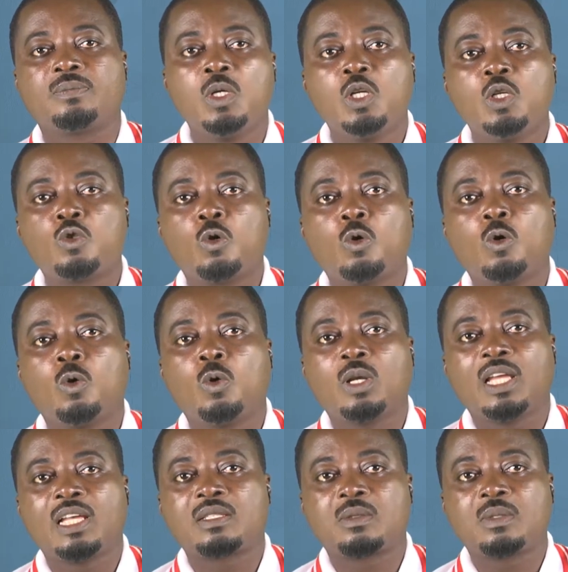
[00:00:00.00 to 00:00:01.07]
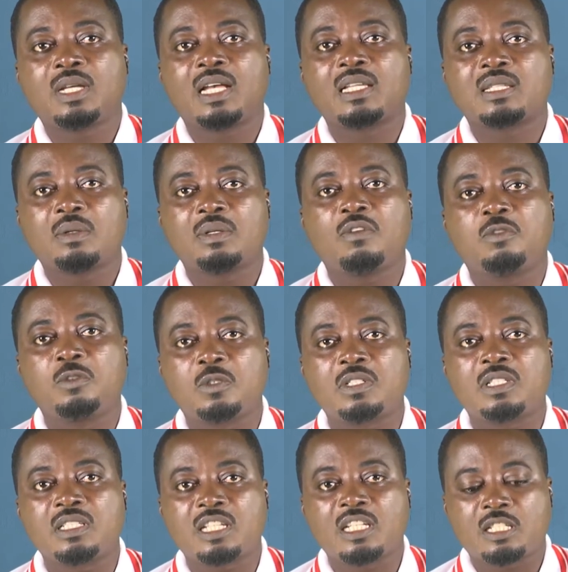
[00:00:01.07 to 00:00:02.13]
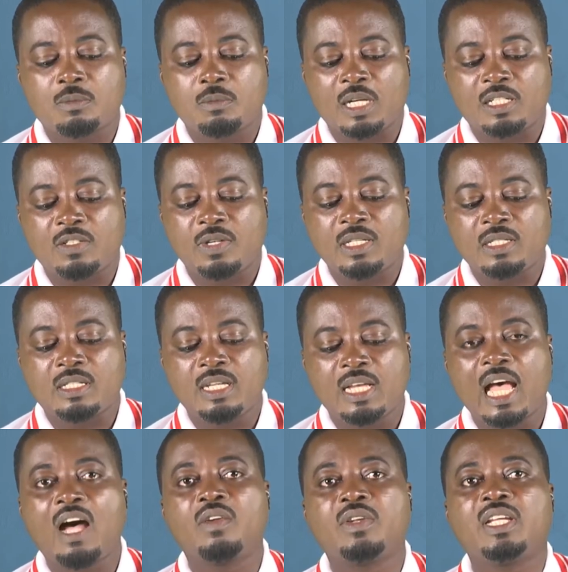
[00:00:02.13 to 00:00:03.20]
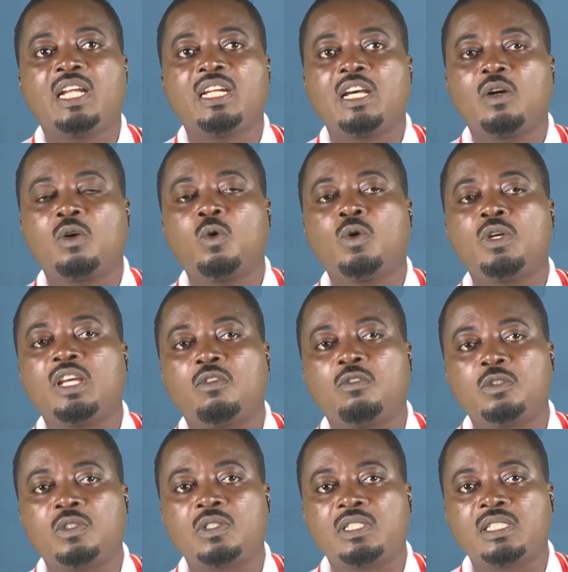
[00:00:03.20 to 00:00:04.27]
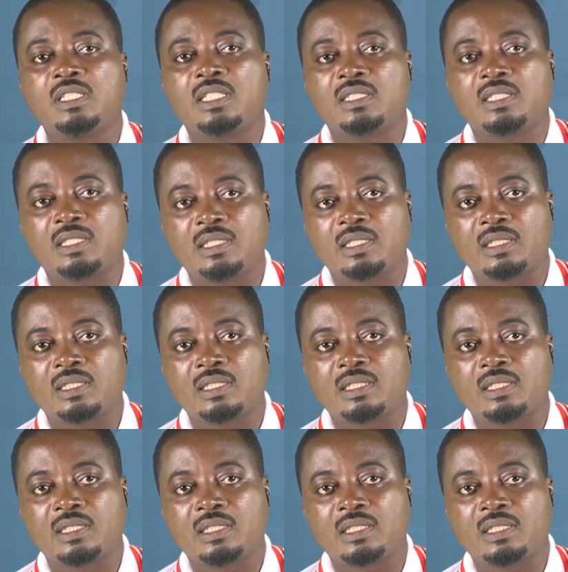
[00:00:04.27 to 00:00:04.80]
So let's look at some of the photosynthetic bacteria and see how they undergo their photosynthesis.